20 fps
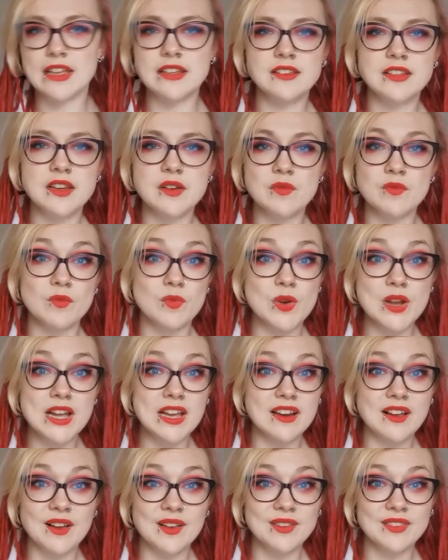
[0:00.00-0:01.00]
and didn't
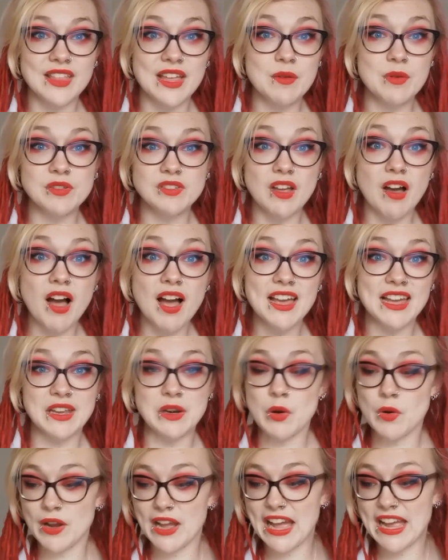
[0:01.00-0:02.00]
realise they were
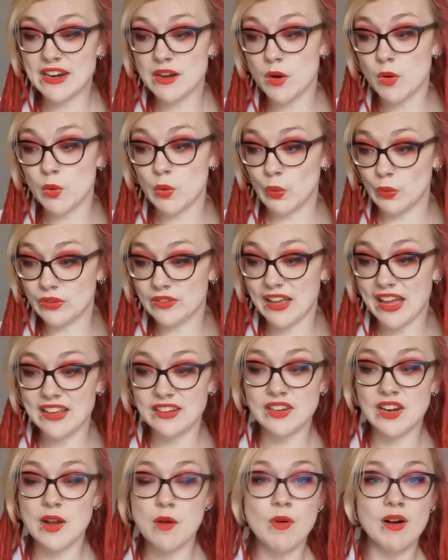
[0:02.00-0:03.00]
dying or getting old,
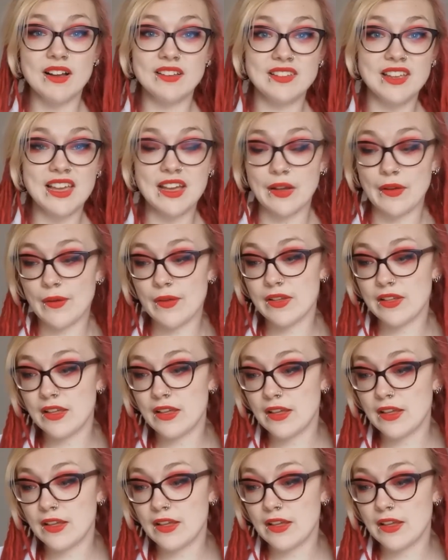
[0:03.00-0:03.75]
had no idea.